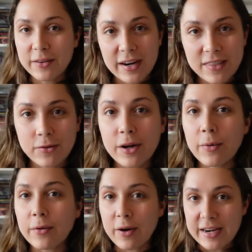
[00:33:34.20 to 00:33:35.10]
right through it,
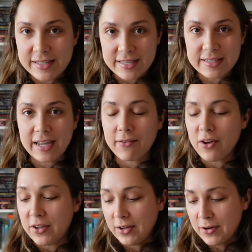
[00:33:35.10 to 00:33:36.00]
went right into the second
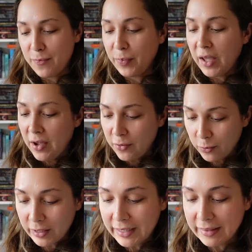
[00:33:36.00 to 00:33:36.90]
volume.
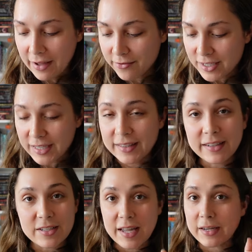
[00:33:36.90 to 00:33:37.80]
Really loved it.
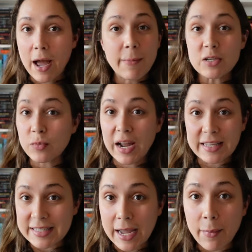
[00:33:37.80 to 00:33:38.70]
There's like not much more I
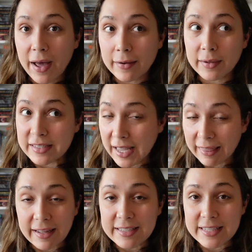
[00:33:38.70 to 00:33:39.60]
can say about it because I
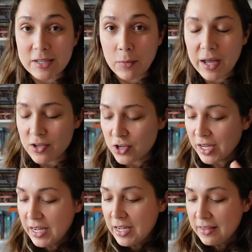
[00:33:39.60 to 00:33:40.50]
liked it so much.
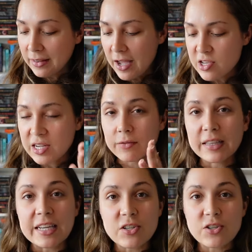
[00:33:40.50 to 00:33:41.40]
The logic and
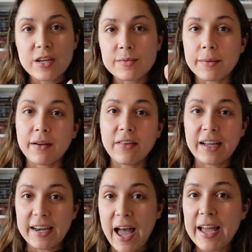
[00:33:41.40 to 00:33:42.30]
relationships, I'm giving
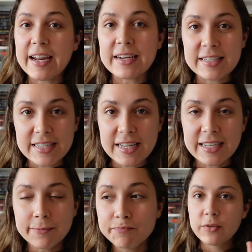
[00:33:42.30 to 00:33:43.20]
a 9 out of 10.